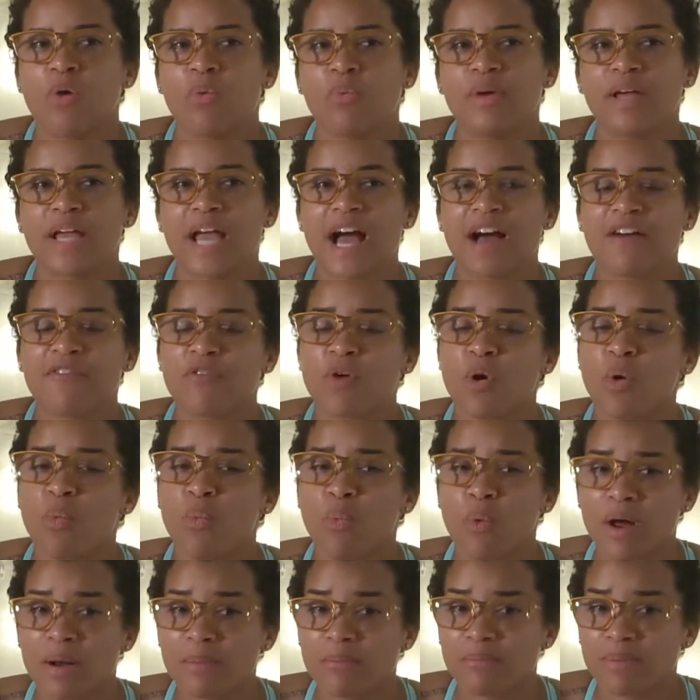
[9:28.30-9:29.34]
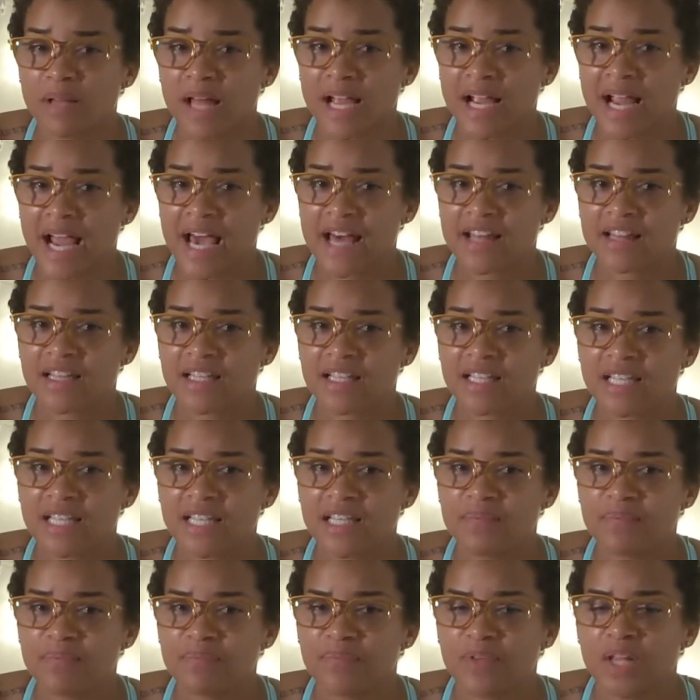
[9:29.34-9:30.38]
we have one black athlete,
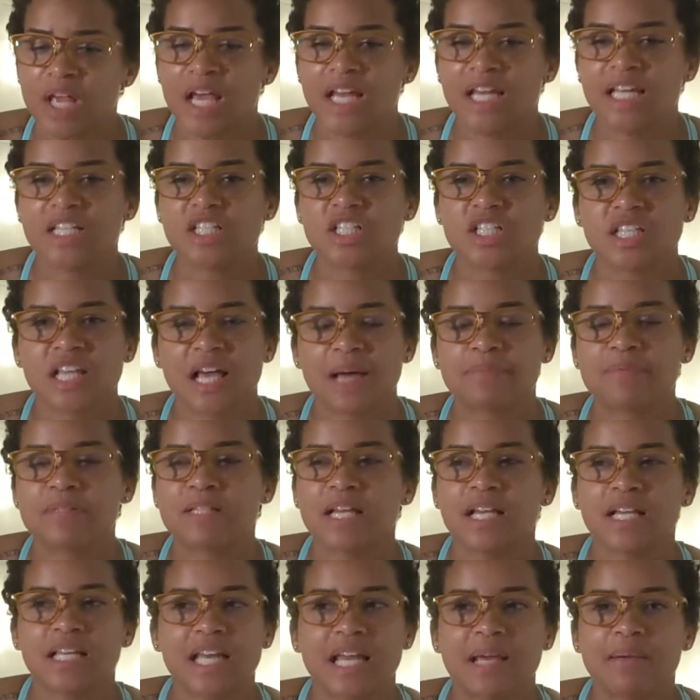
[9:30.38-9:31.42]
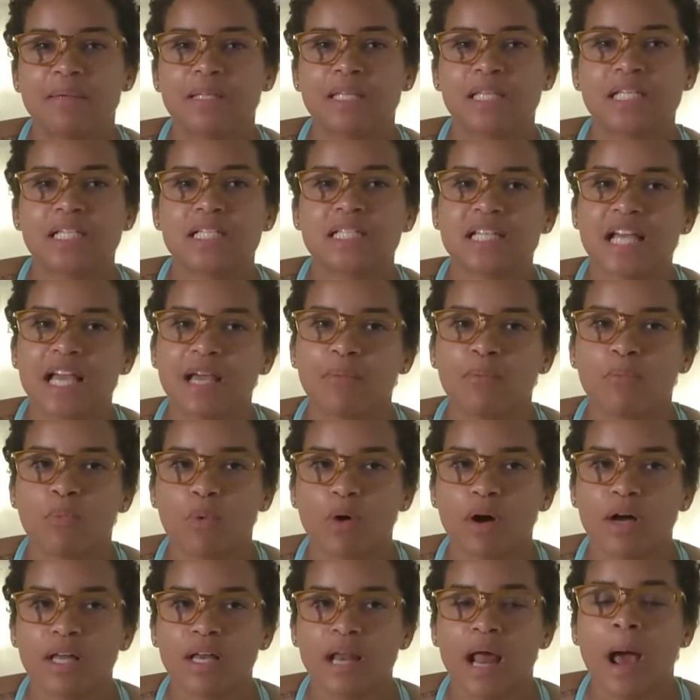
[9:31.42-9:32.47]
and he just kept naming the same
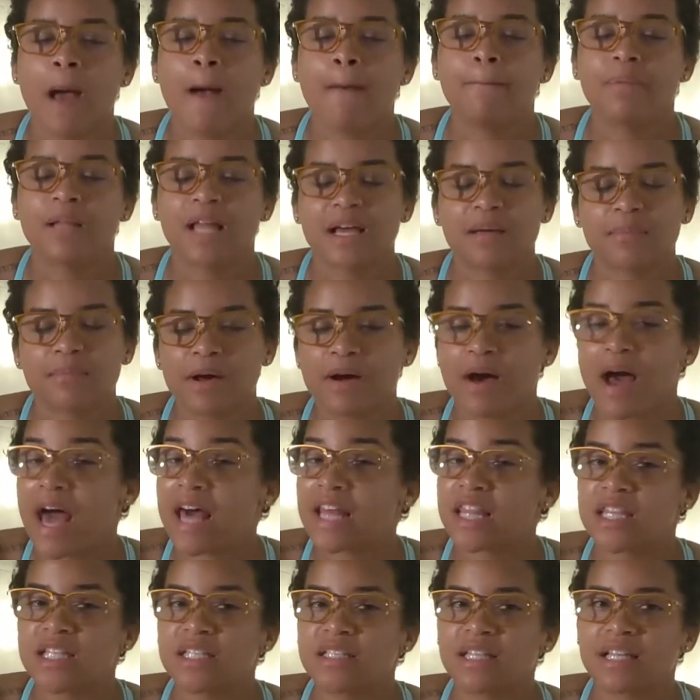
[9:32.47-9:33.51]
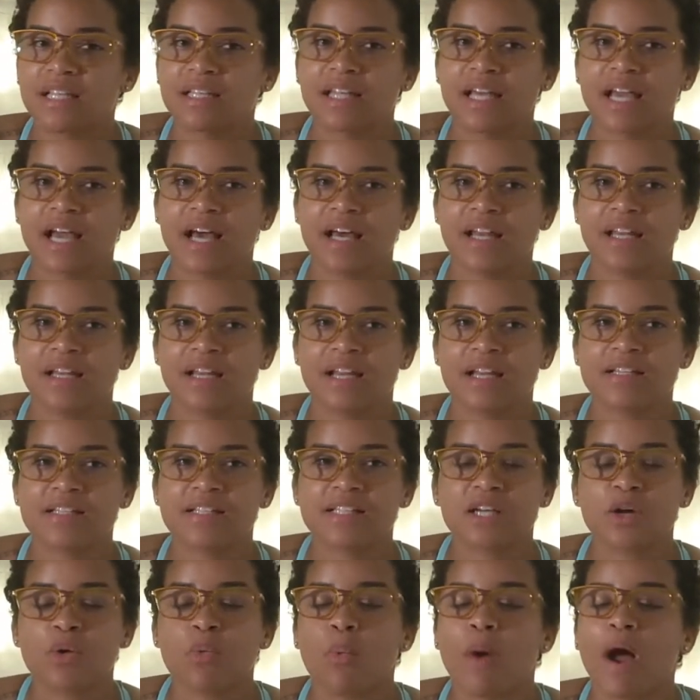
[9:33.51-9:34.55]
one black male athlete that they had, and I was
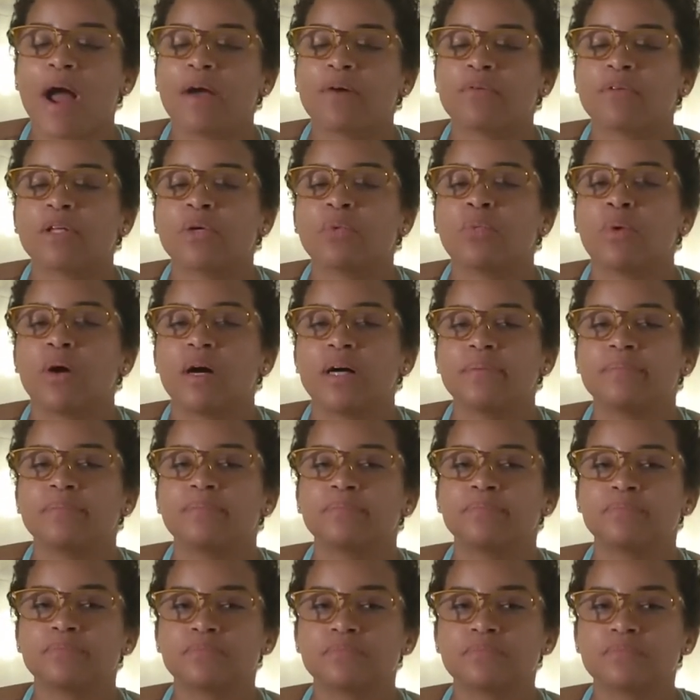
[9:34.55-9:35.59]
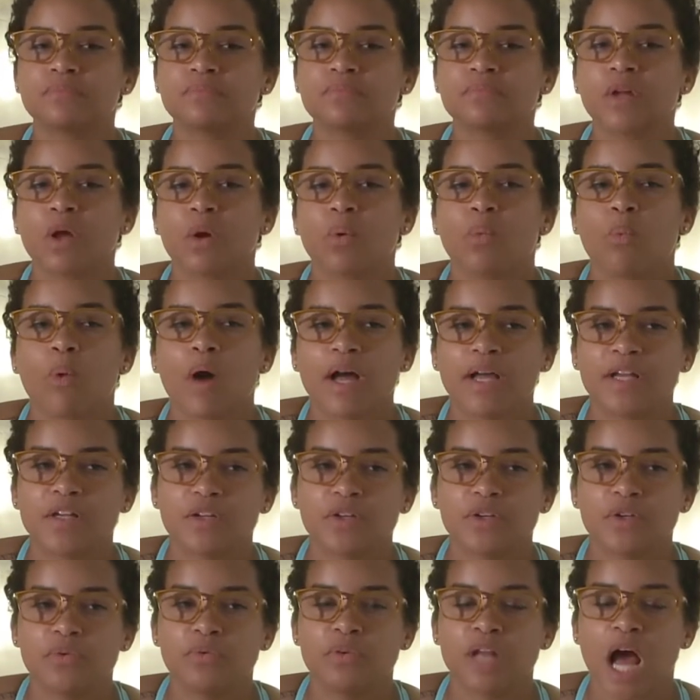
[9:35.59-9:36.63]
like, why only one? Why do
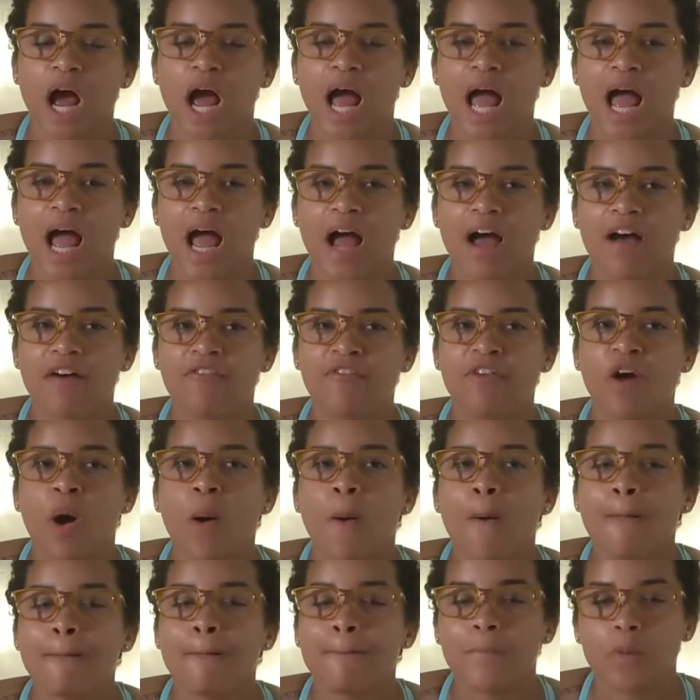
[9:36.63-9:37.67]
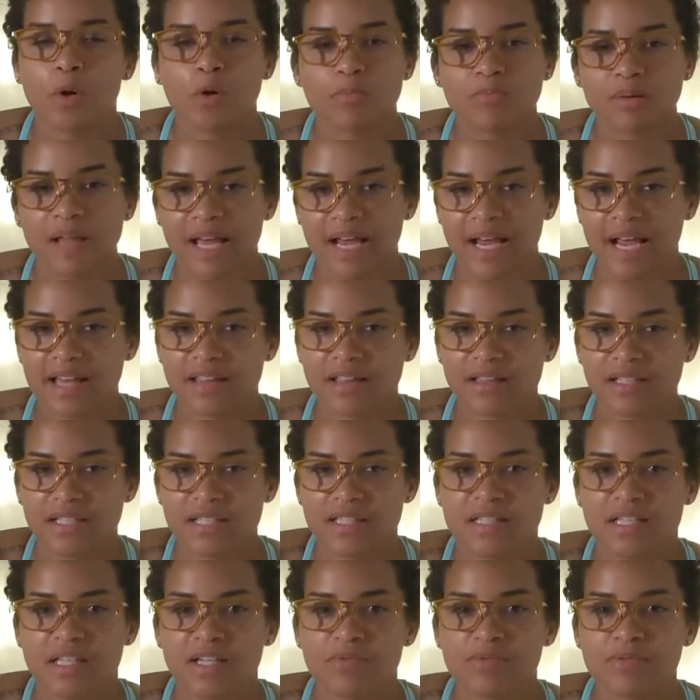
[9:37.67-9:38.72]
you not have more black
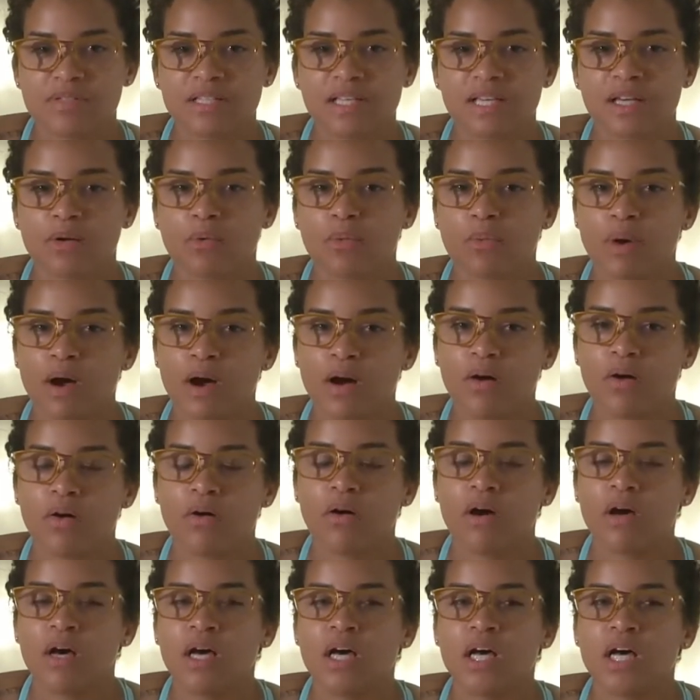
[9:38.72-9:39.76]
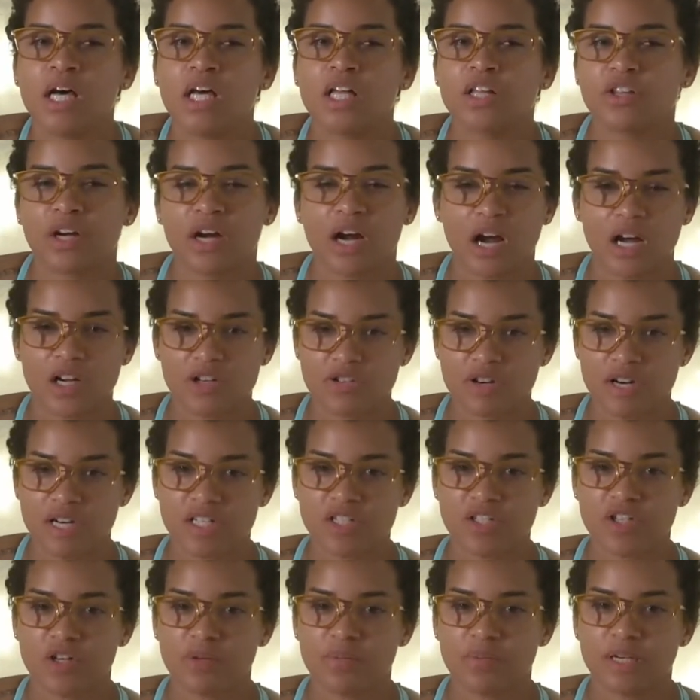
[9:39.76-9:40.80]
athletes? He was like, well, their
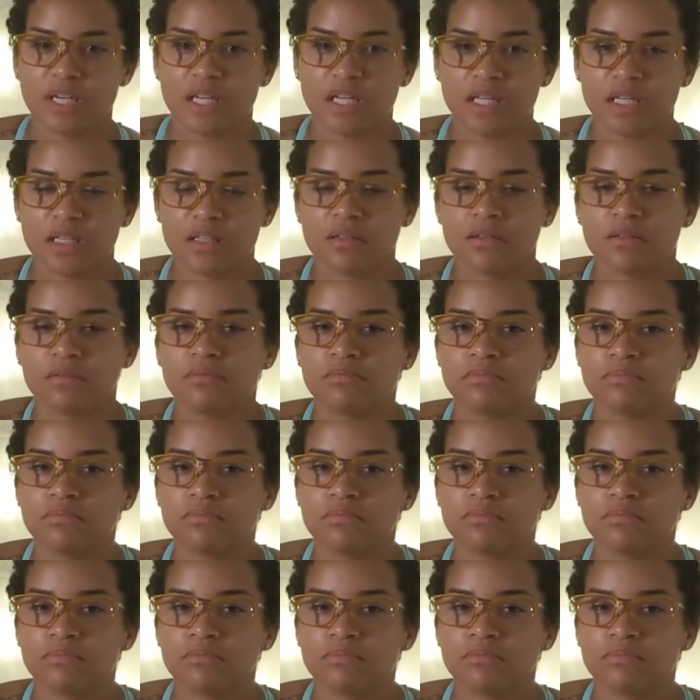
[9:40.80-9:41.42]
contract's terminated,